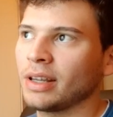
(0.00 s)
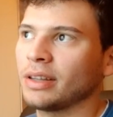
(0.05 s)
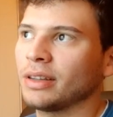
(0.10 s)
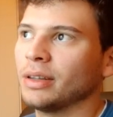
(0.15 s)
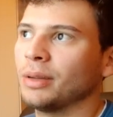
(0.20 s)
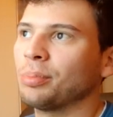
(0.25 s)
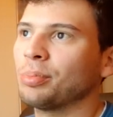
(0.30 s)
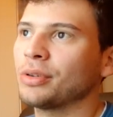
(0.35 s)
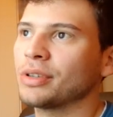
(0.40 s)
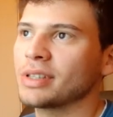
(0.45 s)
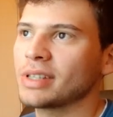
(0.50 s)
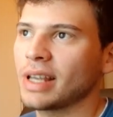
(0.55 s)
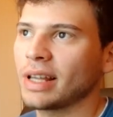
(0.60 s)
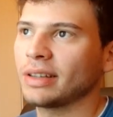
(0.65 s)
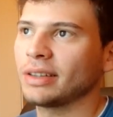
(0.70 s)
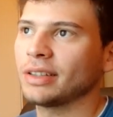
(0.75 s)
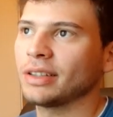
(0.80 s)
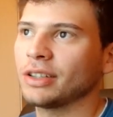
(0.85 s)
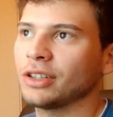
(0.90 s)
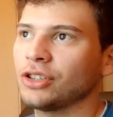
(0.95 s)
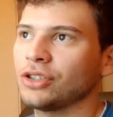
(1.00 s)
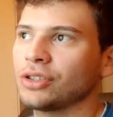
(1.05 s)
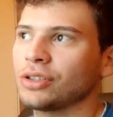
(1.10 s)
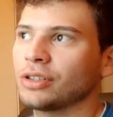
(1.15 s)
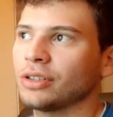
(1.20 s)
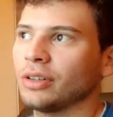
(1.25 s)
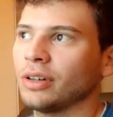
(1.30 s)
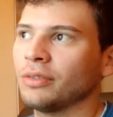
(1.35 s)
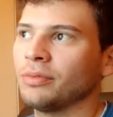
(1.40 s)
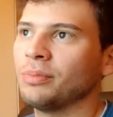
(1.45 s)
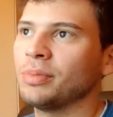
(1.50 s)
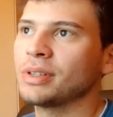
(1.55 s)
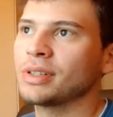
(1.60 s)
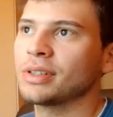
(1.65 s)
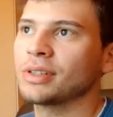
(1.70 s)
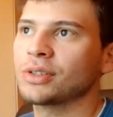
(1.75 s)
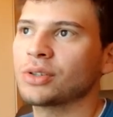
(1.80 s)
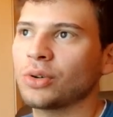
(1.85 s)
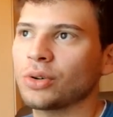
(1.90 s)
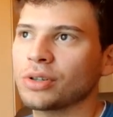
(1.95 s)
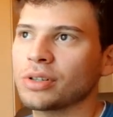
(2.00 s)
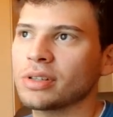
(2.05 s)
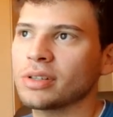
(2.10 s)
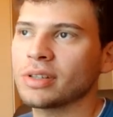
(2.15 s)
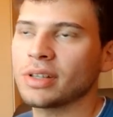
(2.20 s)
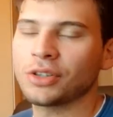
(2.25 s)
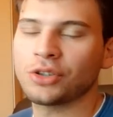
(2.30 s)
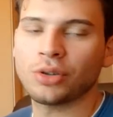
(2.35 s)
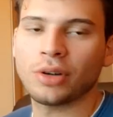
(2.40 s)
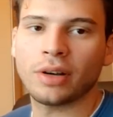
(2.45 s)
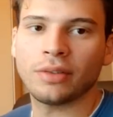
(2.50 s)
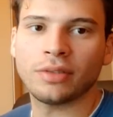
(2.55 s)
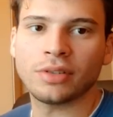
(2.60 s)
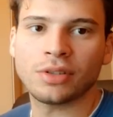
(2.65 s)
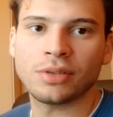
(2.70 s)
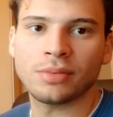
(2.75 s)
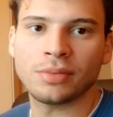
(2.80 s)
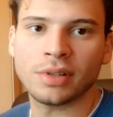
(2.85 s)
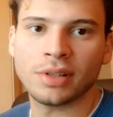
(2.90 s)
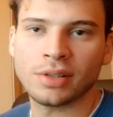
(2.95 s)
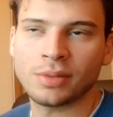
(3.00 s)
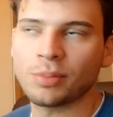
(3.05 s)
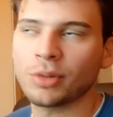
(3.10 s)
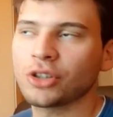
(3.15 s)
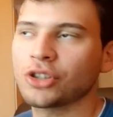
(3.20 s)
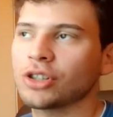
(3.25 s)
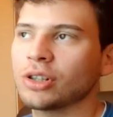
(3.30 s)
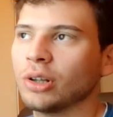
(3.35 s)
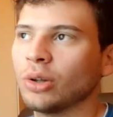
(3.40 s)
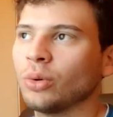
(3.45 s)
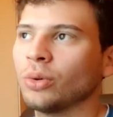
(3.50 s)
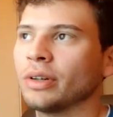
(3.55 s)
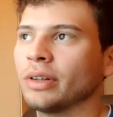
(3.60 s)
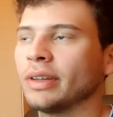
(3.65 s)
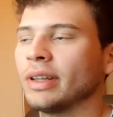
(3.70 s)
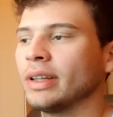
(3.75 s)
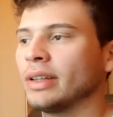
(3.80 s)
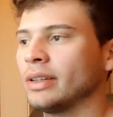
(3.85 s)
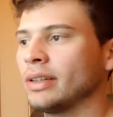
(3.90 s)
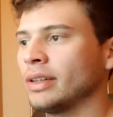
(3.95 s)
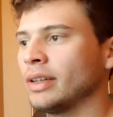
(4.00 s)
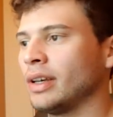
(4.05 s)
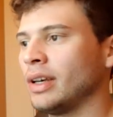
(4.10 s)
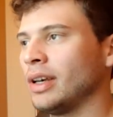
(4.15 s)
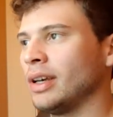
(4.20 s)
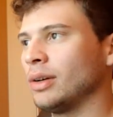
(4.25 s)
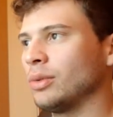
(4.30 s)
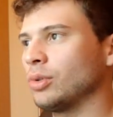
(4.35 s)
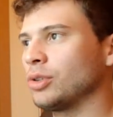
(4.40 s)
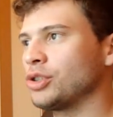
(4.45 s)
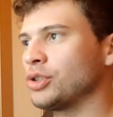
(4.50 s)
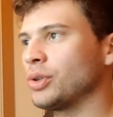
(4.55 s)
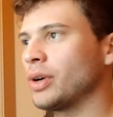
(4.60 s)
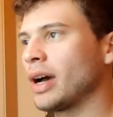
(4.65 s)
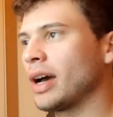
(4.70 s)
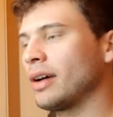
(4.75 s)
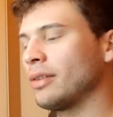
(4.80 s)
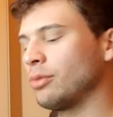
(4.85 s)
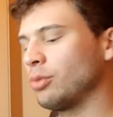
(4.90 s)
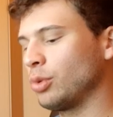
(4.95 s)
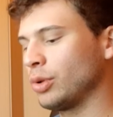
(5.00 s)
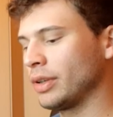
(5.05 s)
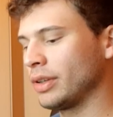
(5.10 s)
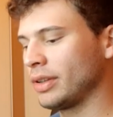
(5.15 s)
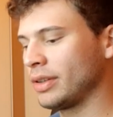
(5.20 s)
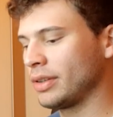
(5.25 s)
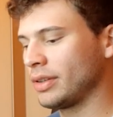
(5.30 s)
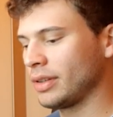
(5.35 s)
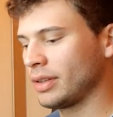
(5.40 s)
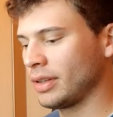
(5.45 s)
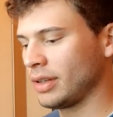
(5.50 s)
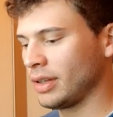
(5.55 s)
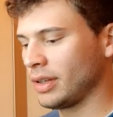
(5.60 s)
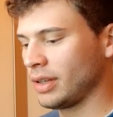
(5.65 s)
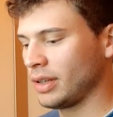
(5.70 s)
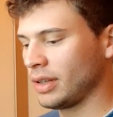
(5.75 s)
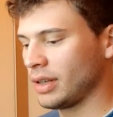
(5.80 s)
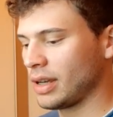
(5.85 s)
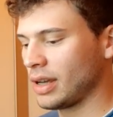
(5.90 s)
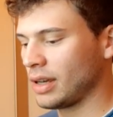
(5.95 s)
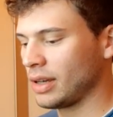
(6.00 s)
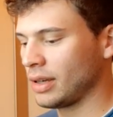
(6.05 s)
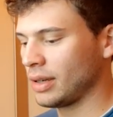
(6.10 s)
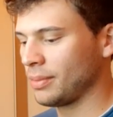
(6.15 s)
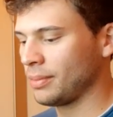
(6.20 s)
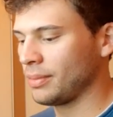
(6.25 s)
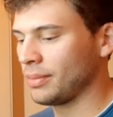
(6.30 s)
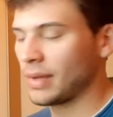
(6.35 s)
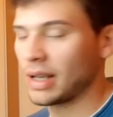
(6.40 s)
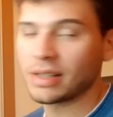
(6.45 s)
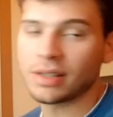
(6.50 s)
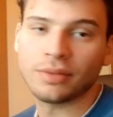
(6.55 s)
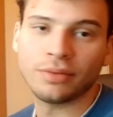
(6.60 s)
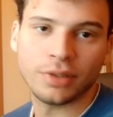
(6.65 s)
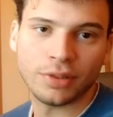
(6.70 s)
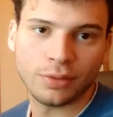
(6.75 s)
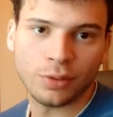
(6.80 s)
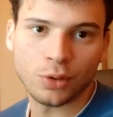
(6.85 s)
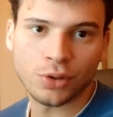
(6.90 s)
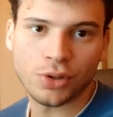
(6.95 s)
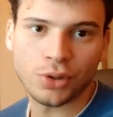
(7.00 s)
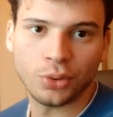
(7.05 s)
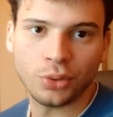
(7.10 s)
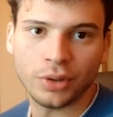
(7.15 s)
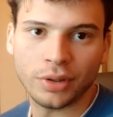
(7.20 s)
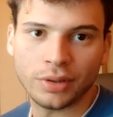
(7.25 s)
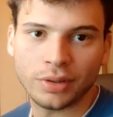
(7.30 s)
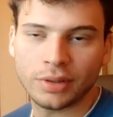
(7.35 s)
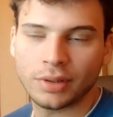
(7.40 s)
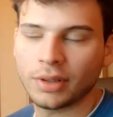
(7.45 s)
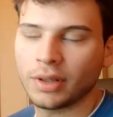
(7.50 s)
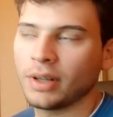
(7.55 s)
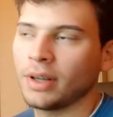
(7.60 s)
the percentage of business courses that you have is much lower than what you have with um, as a Winfo student.